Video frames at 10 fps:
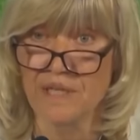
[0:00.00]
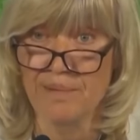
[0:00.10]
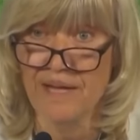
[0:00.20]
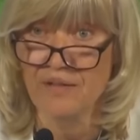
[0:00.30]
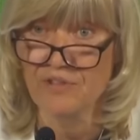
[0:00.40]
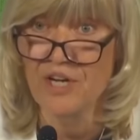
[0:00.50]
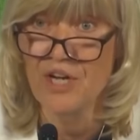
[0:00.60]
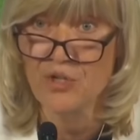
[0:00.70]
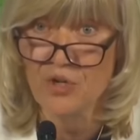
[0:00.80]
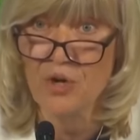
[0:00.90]
about
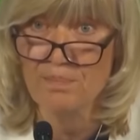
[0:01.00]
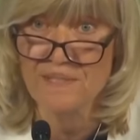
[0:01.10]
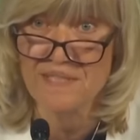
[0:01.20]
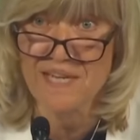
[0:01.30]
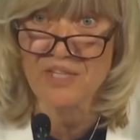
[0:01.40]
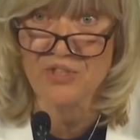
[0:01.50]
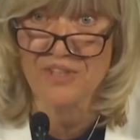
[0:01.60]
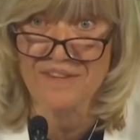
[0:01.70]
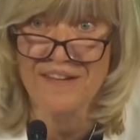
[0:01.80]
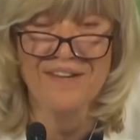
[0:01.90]

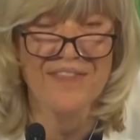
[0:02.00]
compensation,